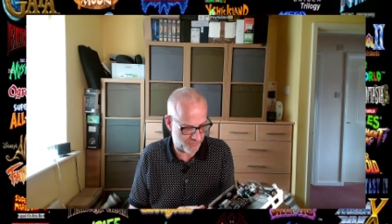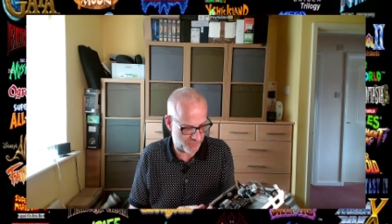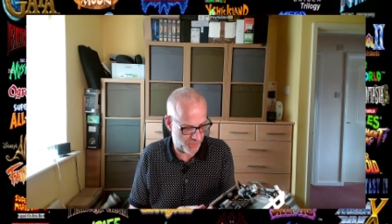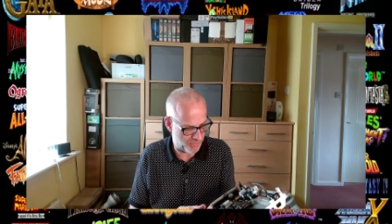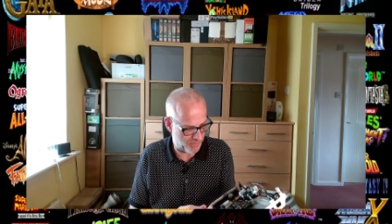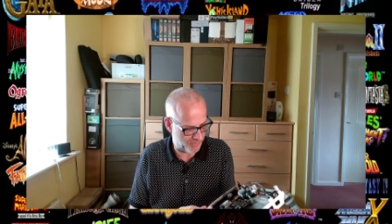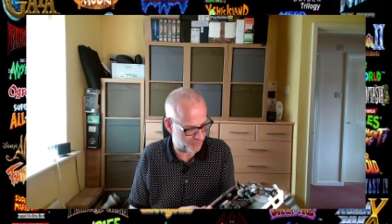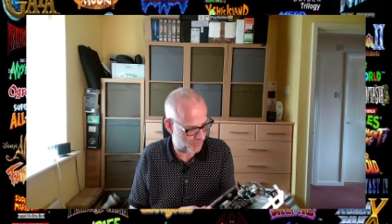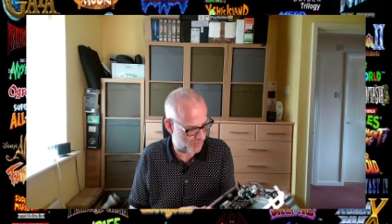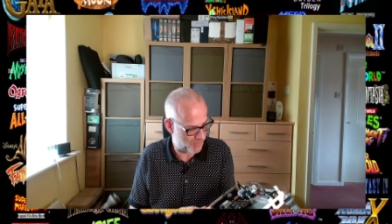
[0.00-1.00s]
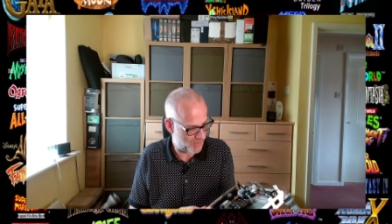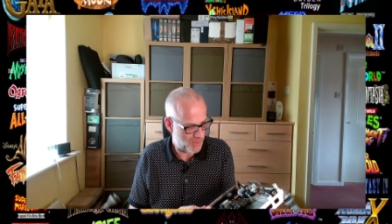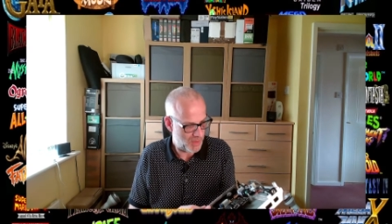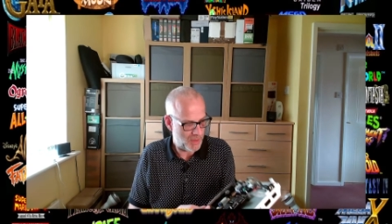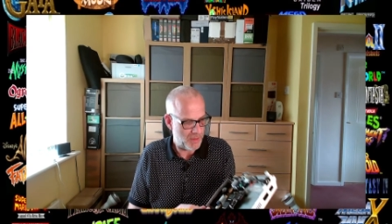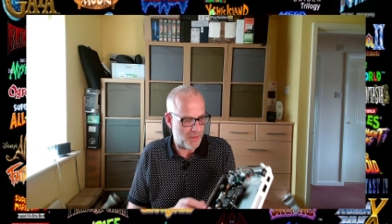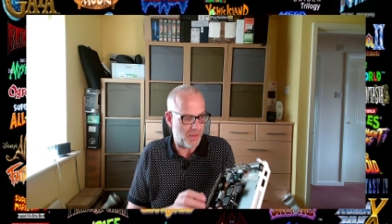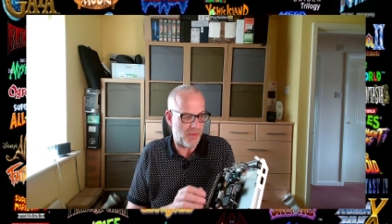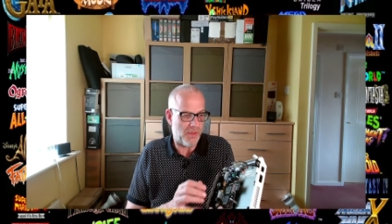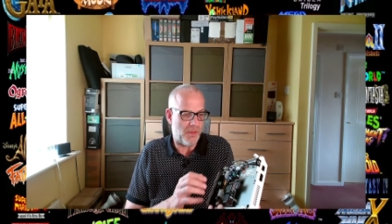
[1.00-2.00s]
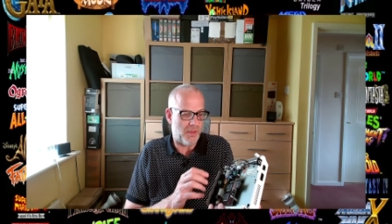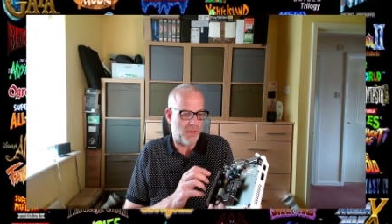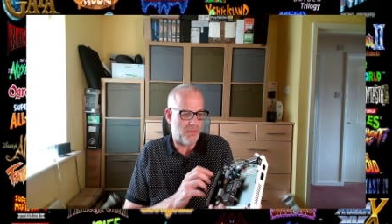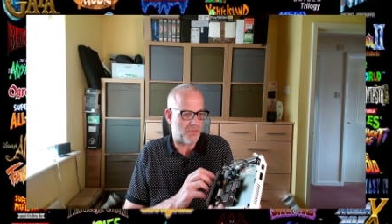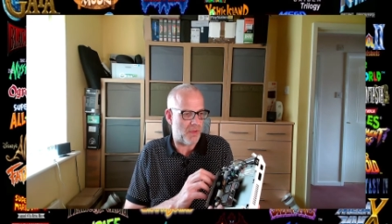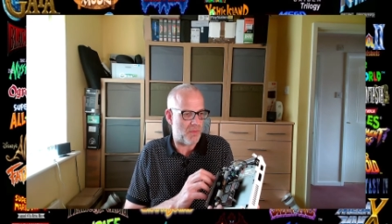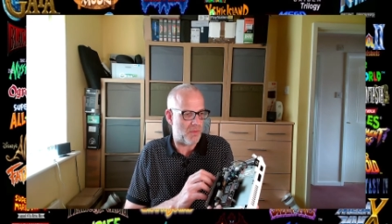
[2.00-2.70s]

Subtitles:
so no problem at all. So